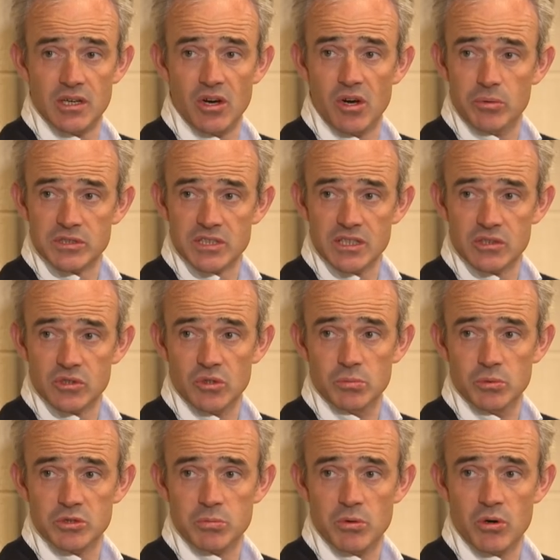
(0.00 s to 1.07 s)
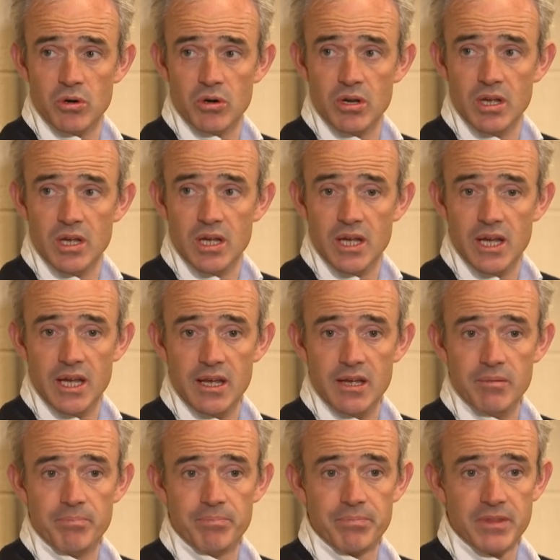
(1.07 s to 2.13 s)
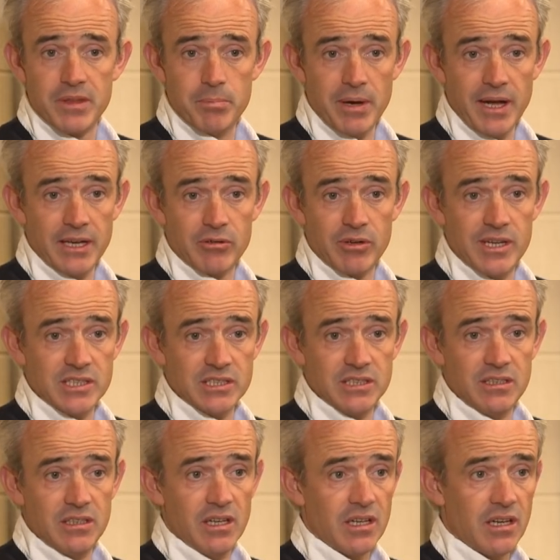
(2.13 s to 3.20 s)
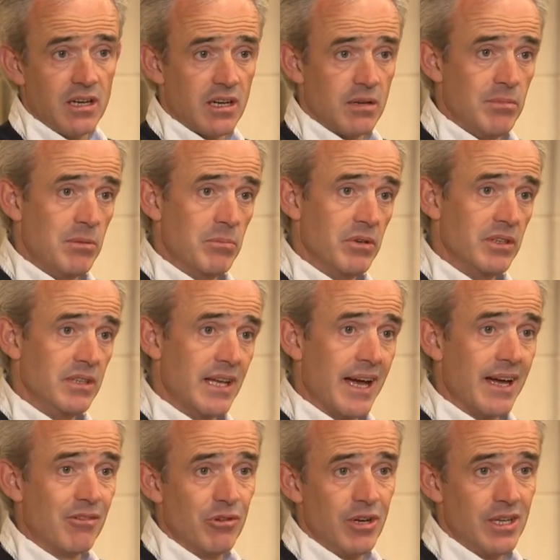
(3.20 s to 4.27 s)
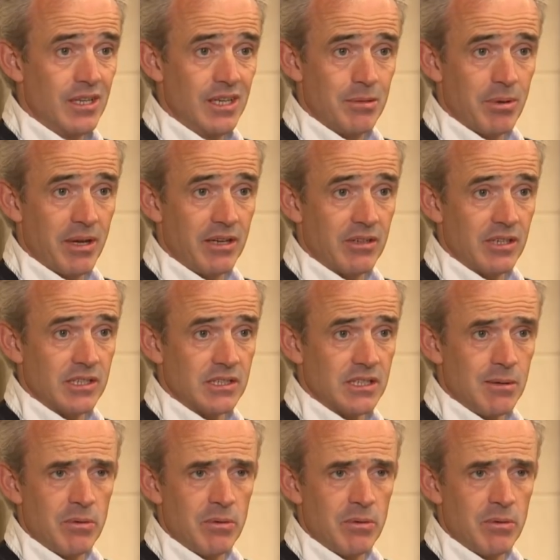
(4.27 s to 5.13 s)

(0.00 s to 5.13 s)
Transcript: It always had so much more. Uh, the bank races here, like I can remember Dad riding in the bank races.